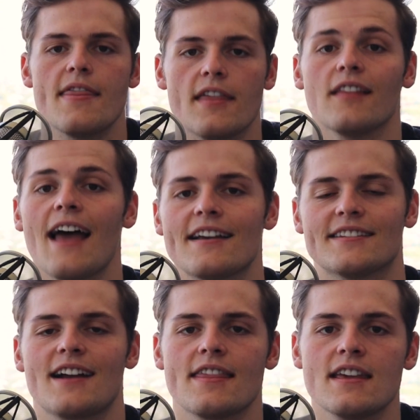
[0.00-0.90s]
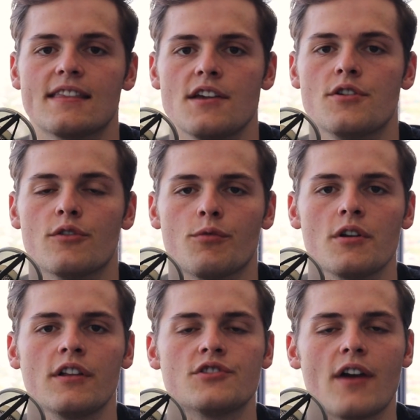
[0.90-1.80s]
And then the last thing I think that you could
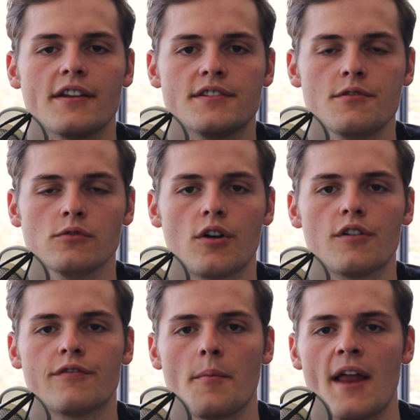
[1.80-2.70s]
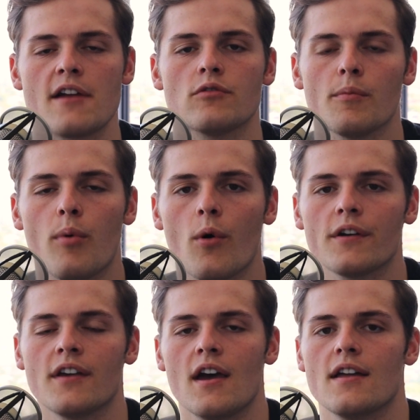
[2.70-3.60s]
really try to learn from an annual
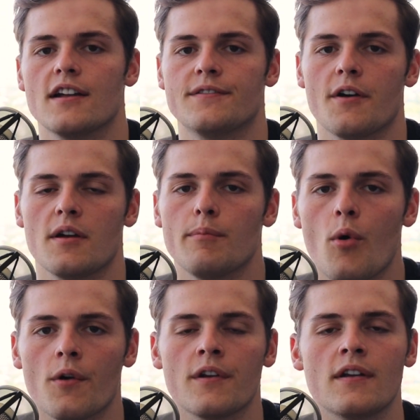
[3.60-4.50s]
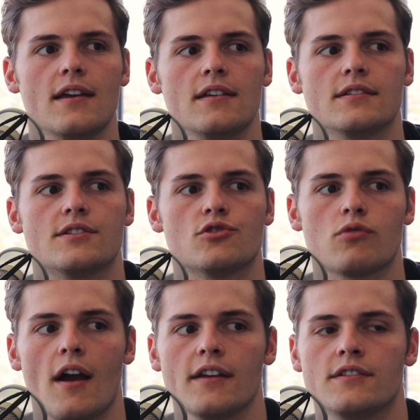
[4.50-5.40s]
report that's very important is
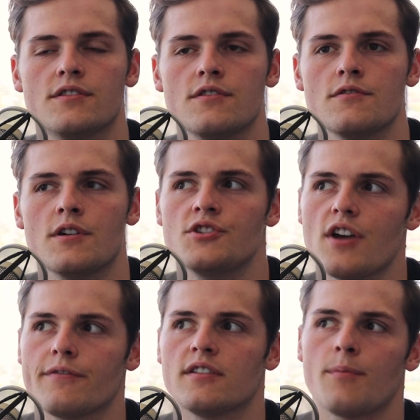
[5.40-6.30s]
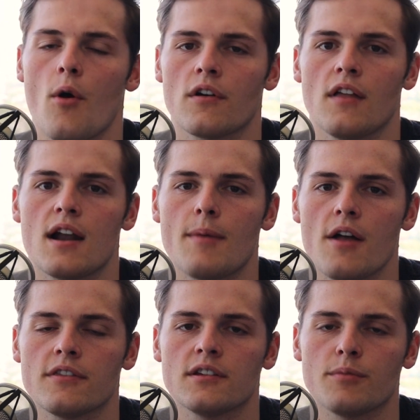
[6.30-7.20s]
try to, and Geoff has spoken a lot
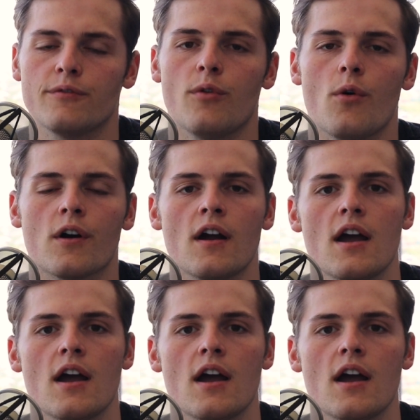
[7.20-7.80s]
about this before,